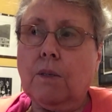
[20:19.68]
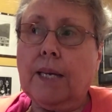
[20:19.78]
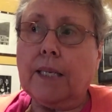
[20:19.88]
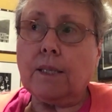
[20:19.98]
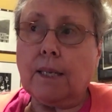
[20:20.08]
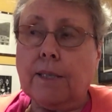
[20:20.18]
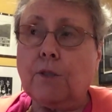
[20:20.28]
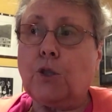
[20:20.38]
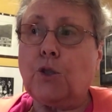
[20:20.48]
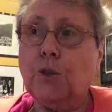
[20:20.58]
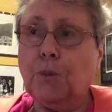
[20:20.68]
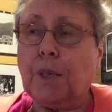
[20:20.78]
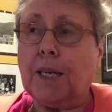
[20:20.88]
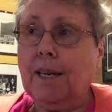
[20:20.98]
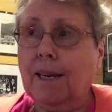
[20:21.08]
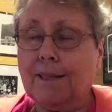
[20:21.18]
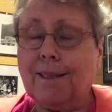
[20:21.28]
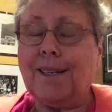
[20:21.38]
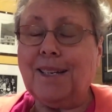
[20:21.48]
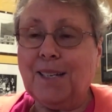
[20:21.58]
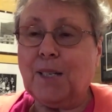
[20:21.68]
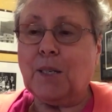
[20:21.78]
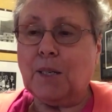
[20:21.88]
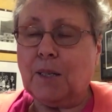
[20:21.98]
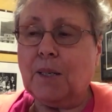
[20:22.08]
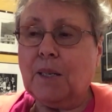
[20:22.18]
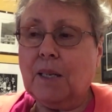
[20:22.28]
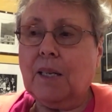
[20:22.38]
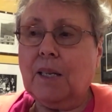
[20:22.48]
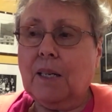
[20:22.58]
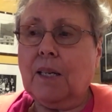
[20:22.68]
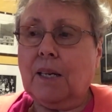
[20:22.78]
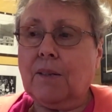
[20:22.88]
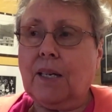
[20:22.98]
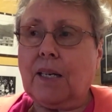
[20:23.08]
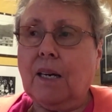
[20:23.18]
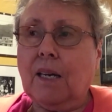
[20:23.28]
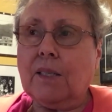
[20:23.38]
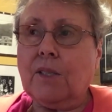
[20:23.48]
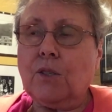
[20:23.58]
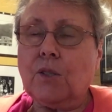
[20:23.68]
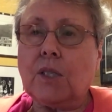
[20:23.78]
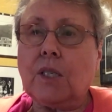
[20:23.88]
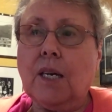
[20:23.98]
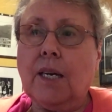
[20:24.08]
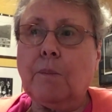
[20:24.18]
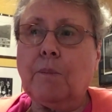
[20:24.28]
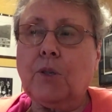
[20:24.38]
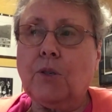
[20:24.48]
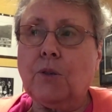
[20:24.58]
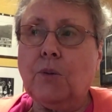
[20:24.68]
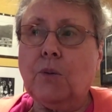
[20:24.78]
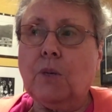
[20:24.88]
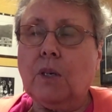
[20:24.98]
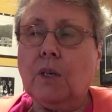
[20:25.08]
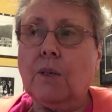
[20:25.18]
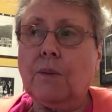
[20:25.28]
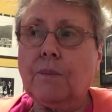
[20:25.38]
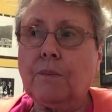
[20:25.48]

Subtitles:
as it should be, I think. I think college is a time to